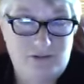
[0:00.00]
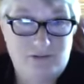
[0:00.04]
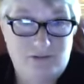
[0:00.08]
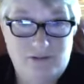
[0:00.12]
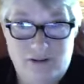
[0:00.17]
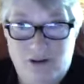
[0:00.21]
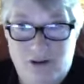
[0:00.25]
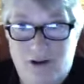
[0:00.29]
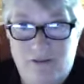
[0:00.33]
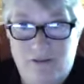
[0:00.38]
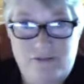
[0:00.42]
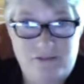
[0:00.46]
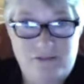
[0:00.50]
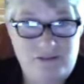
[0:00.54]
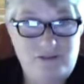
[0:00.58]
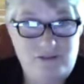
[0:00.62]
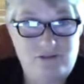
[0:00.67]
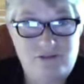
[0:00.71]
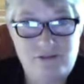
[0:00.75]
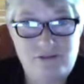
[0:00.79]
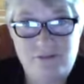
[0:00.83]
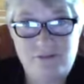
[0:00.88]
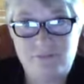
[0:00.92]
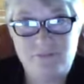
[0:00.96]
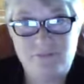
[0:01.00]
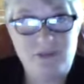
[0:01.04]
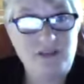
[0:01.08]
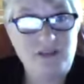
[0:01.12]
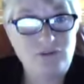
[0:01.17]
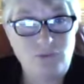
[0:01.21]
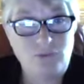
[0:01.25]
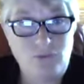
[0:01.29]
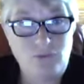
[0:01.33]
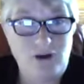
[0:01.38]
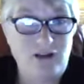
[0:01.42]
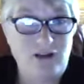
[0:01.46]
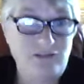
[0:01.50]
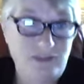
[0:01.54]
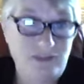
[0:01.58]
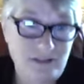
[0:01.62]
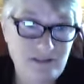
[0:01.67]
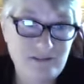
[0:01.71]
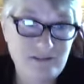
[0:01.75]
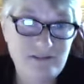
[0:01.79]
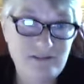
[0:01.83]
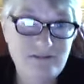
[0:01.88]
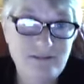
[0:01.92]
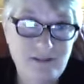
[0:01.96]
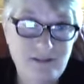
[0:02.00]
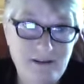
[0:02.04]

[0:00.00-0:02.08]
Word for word: to an officer's mental wellness.